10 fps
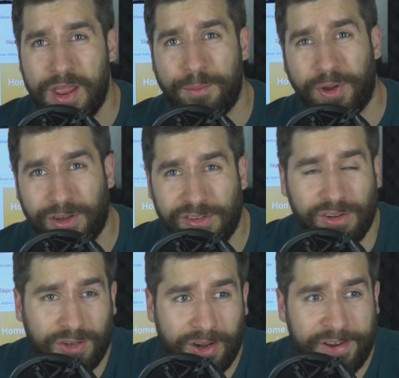but does the
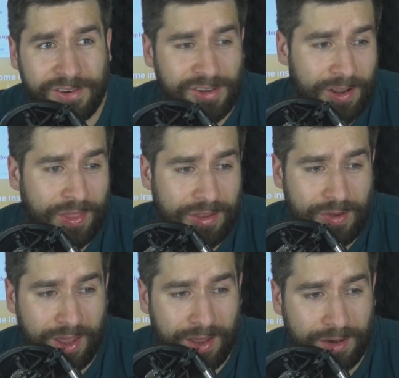law say that you
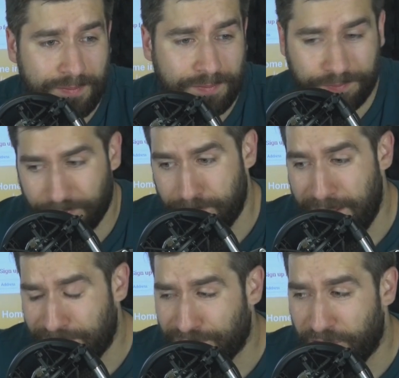can make
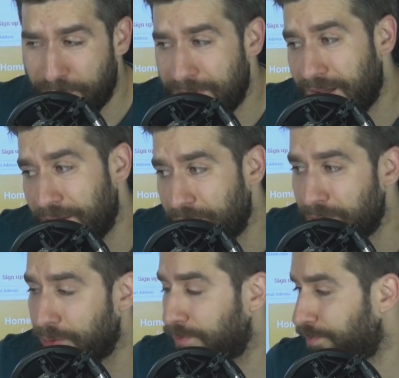this argument? I don't
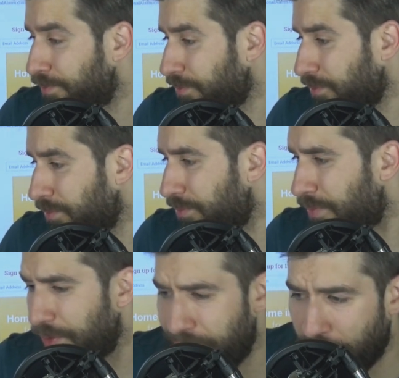know.
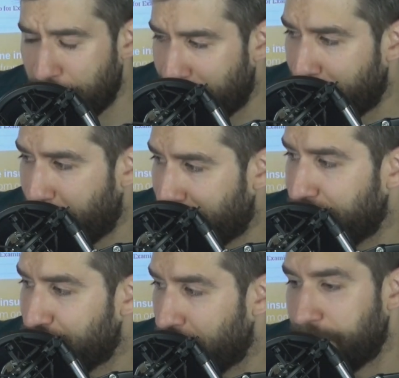The argument for President
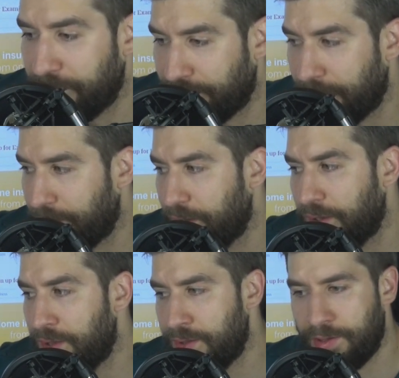Trump is that they
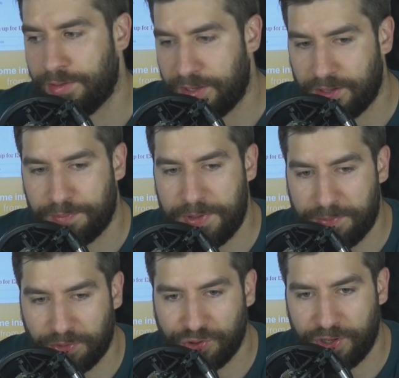think
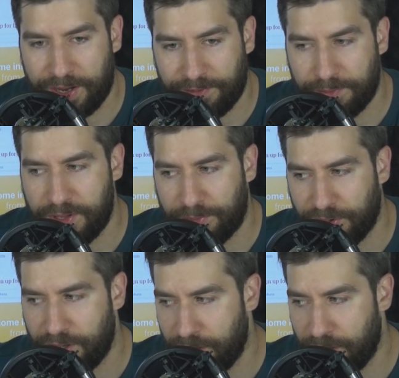people should have to be able to hear